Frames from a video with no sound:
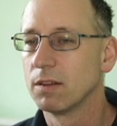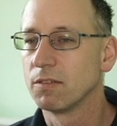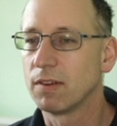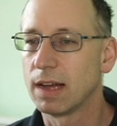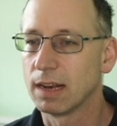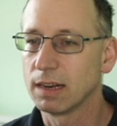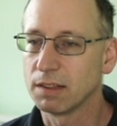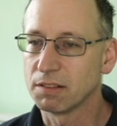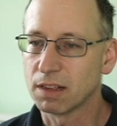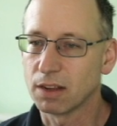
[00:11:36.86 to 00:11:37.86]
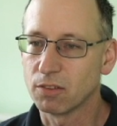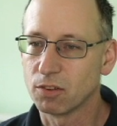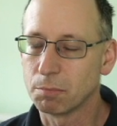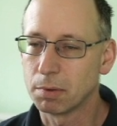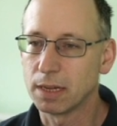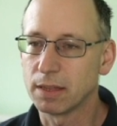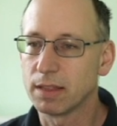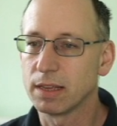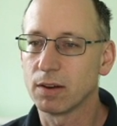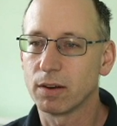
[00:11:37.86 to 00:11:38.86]
Val is going to be
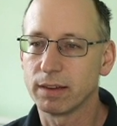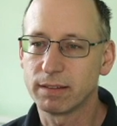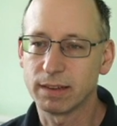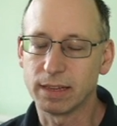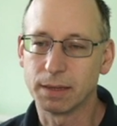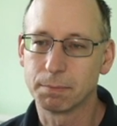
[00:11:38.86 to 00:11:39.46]
the ID.